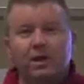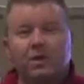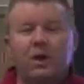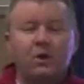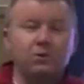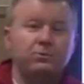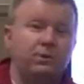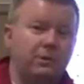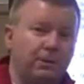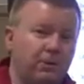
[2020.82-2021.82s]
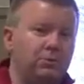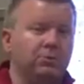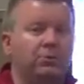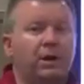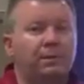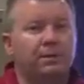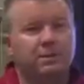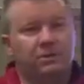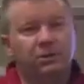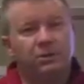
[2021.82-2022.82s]
those will impose
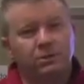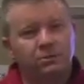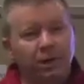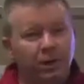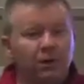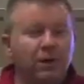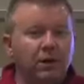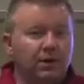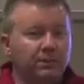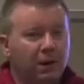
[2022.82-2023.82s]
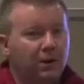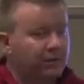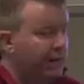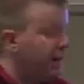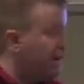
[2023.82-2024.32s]
requirements on you as well. All of that